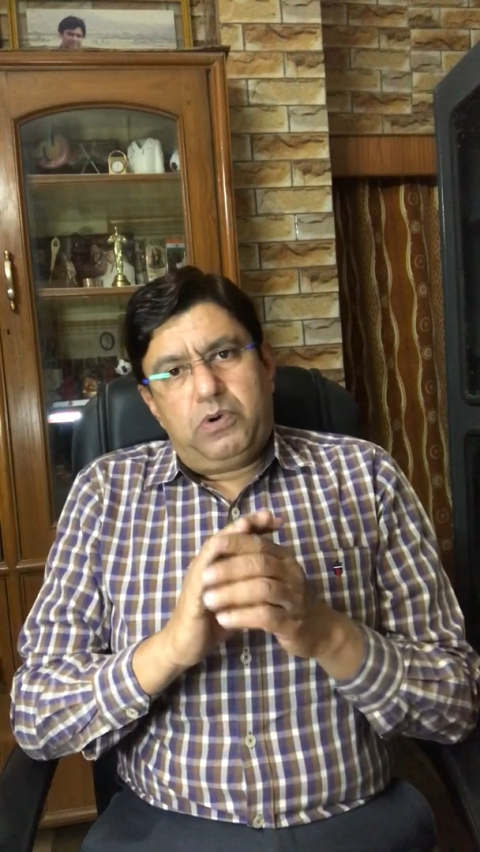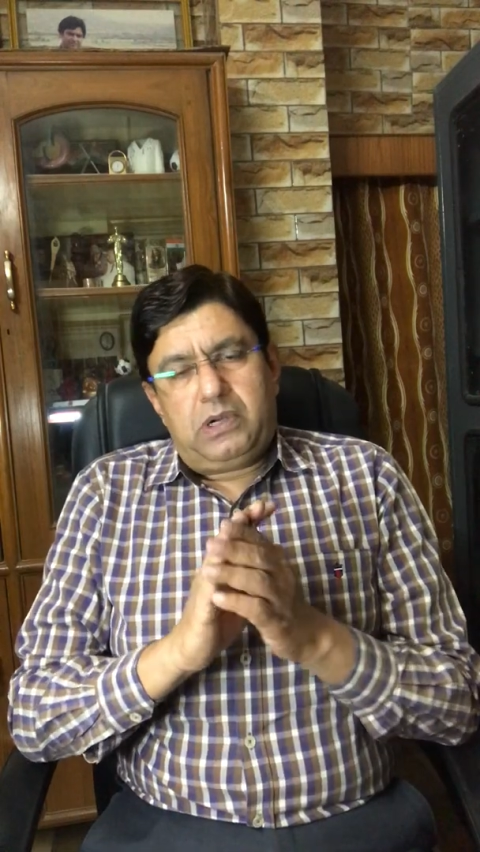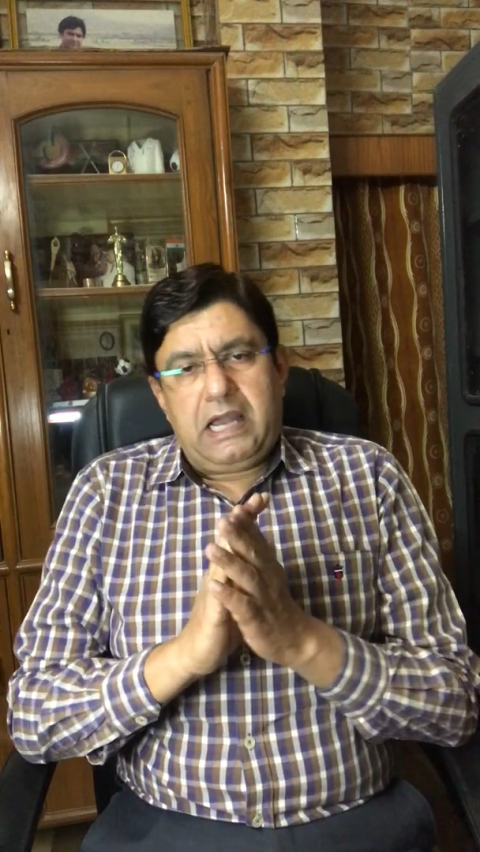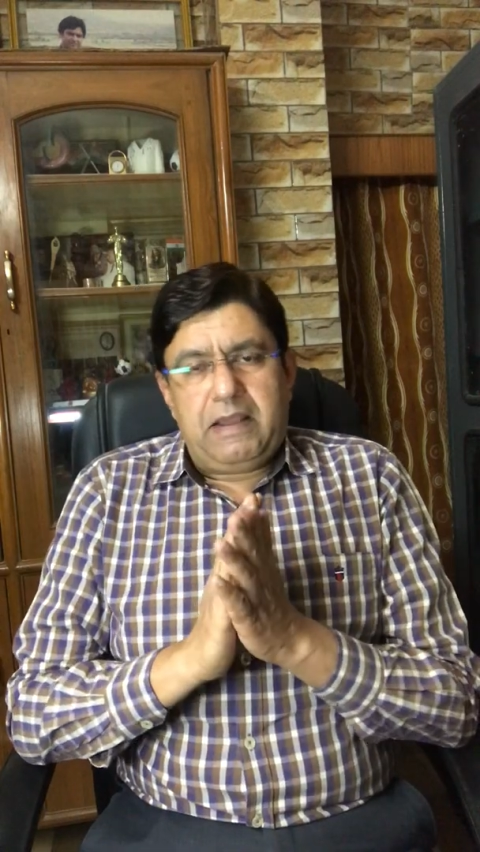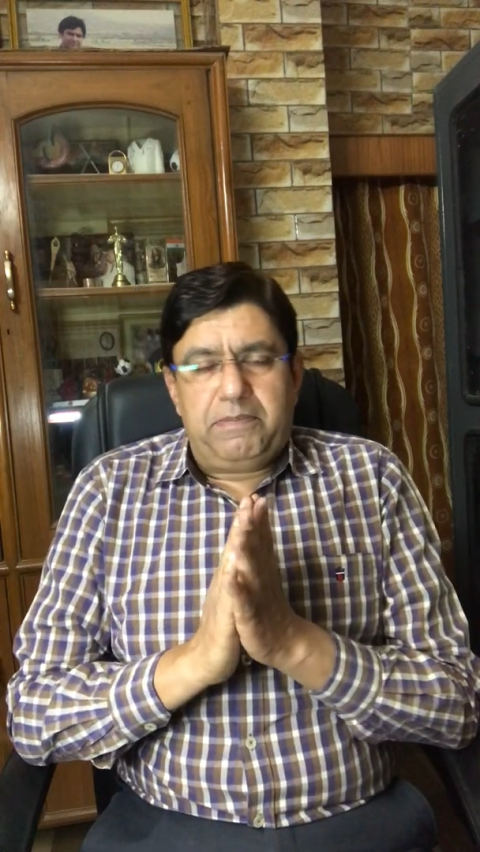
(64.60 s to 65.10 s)

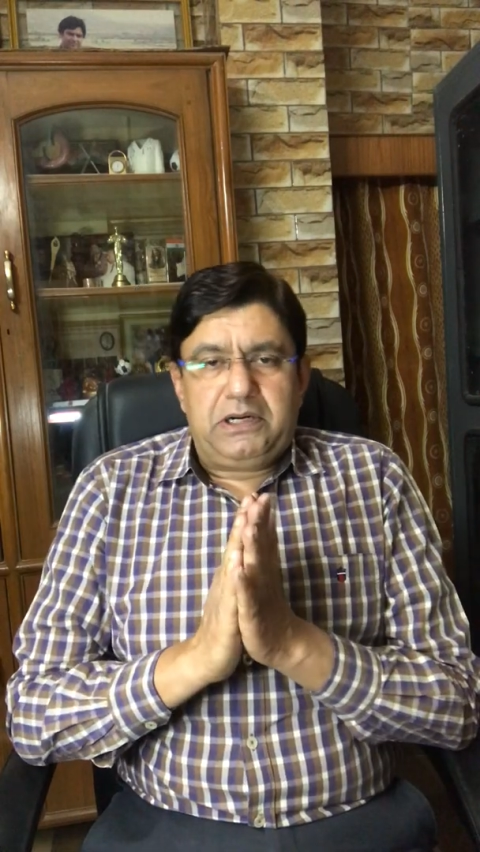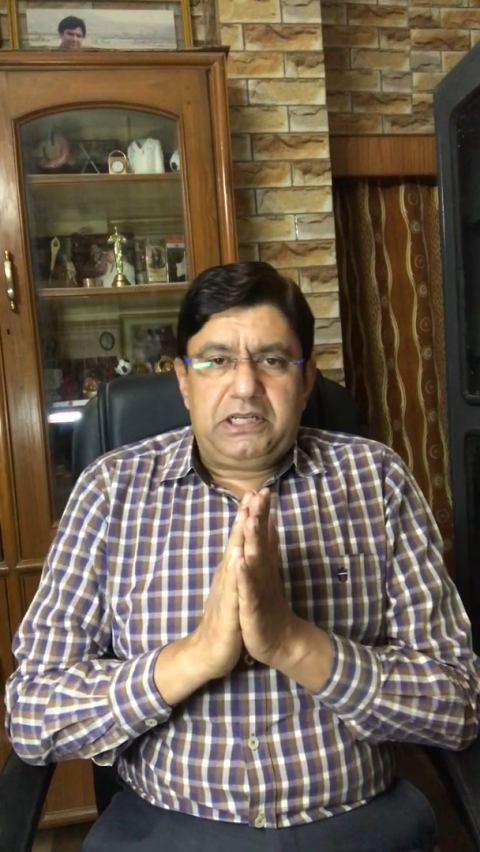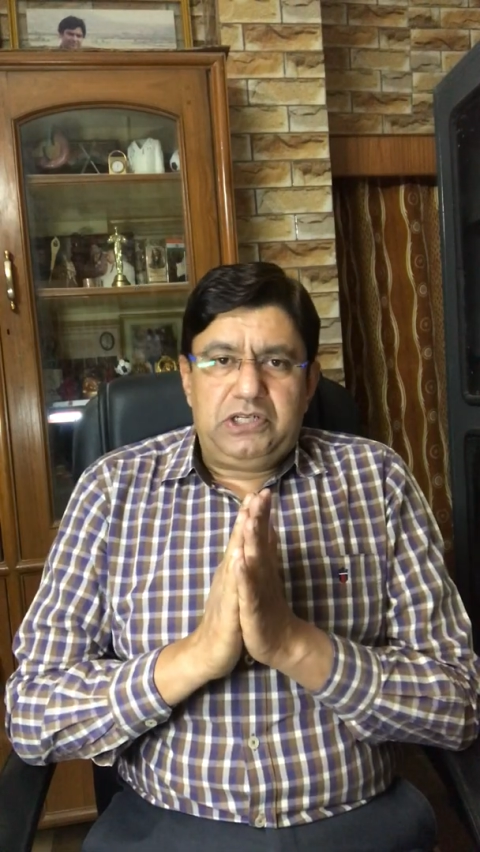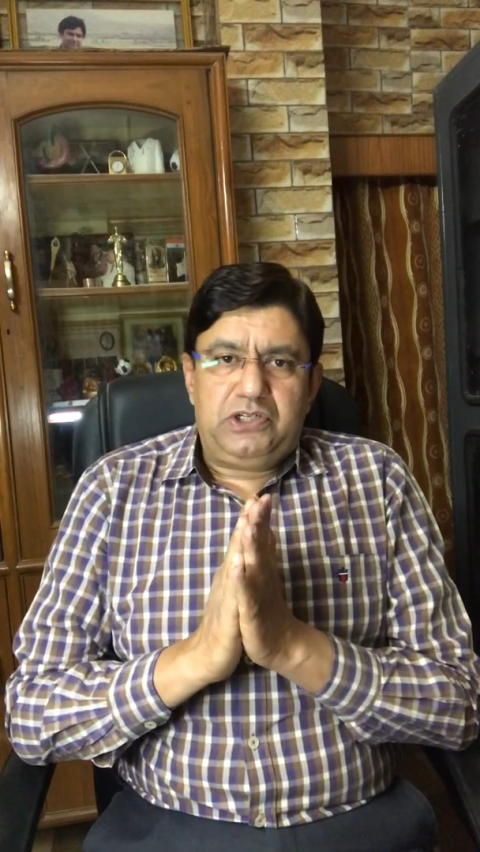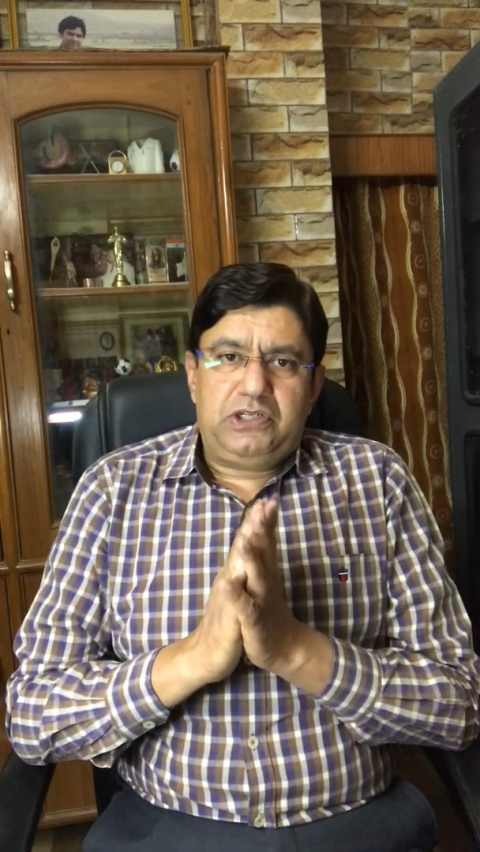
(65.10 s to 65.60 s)
portal
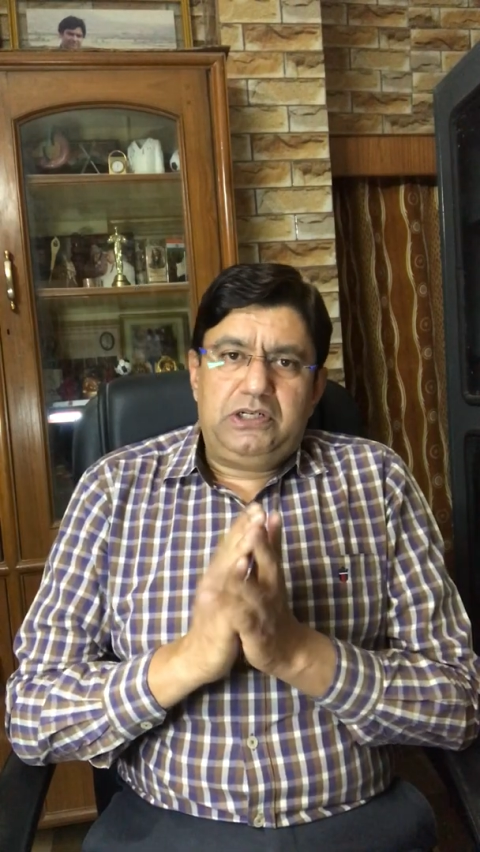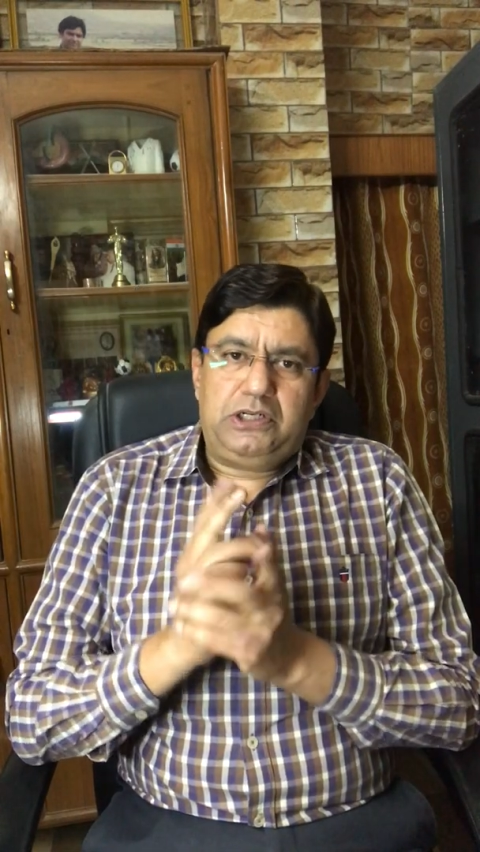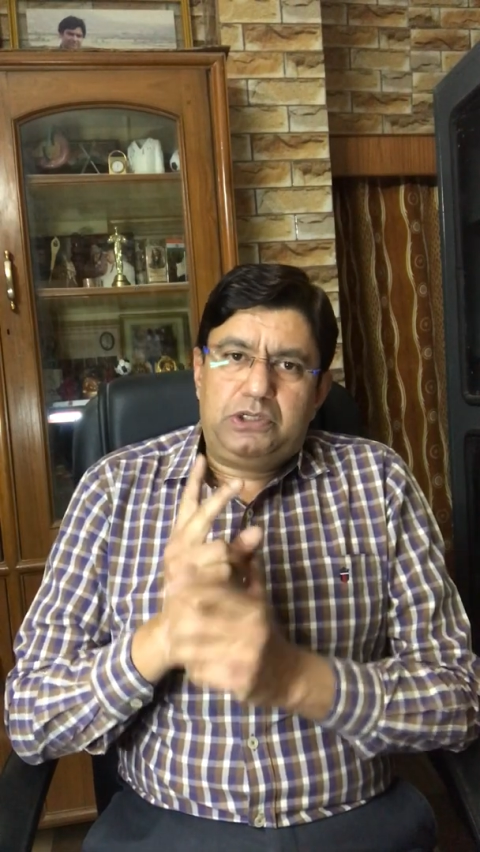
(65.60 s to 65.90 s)
hypertension